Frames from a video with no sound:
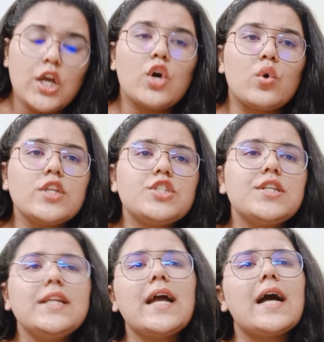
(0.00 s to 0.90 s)

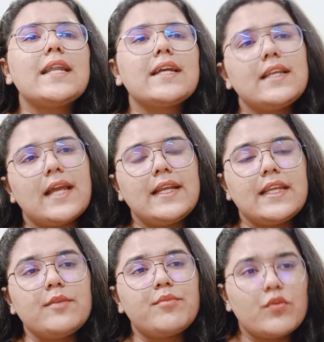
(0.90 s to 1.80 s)
Originally, Article
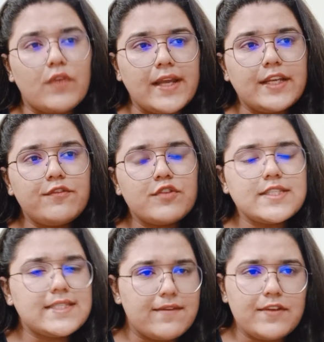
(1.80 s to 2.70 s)
19 provided for
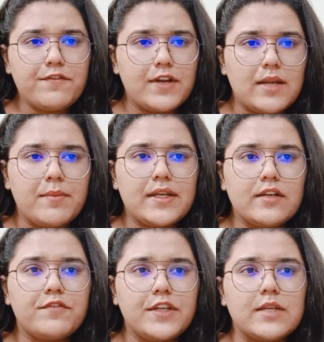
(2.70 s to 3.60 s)
7
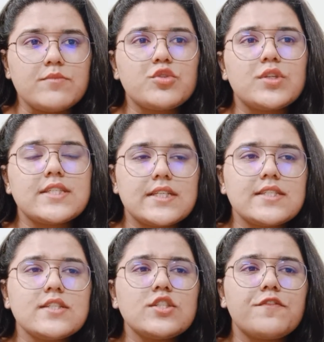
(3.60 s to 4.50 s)
fundamental freedoms to the
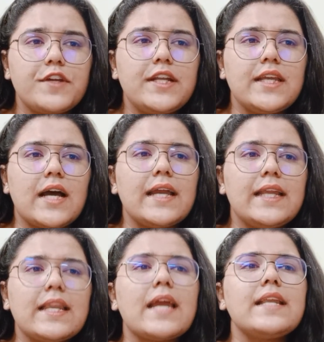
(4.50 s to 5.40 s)
citizens of India
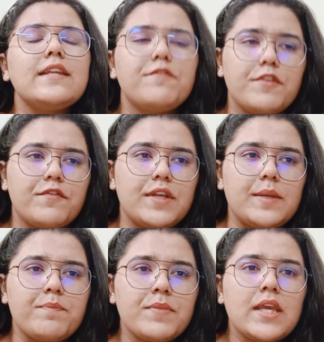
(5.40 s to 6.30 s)
in
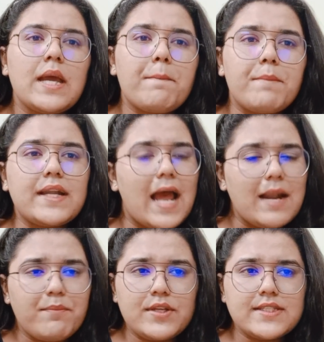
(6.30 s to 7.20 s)
1950. But
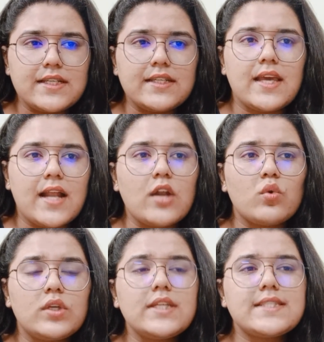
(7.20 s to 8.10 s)
at present, there are
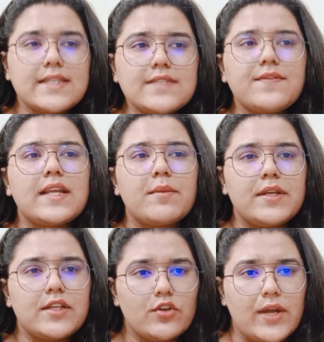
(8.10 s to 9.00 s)
only 6
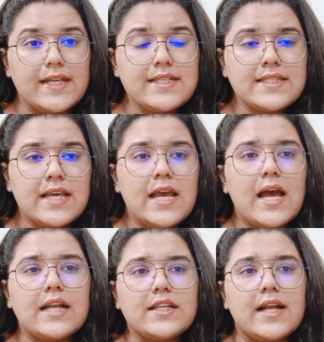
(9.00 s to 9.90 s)
fundamental rights
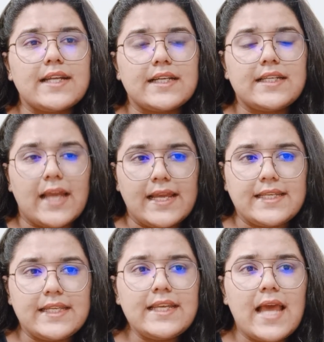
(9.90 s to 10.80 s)
under Article
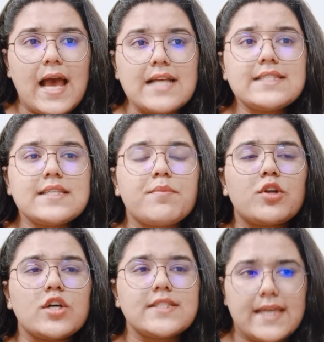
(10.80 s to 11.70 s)
19 as
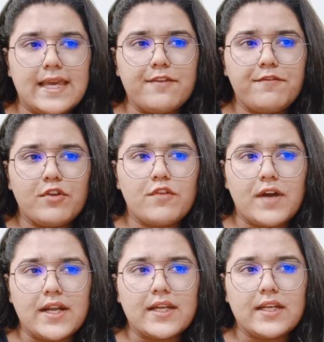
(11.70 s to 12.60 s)
Subclause F of
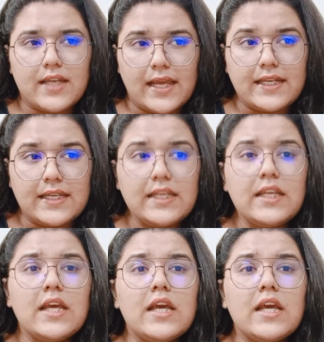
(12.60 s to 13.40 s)
Article 19,